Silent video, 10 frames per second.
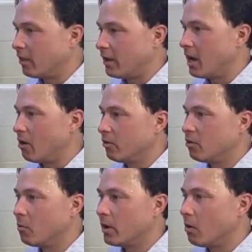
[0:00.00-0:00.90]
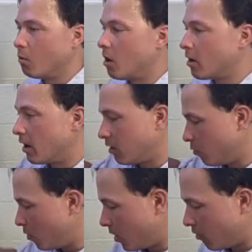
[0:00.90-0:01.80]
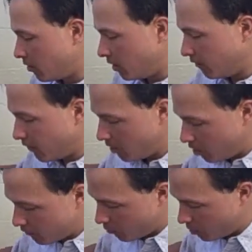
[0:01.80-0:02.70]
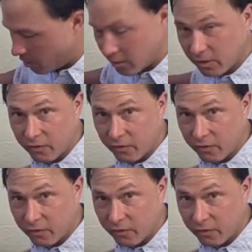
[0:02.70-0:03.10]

so that now, you know, when I water, I could water, and if I overwater,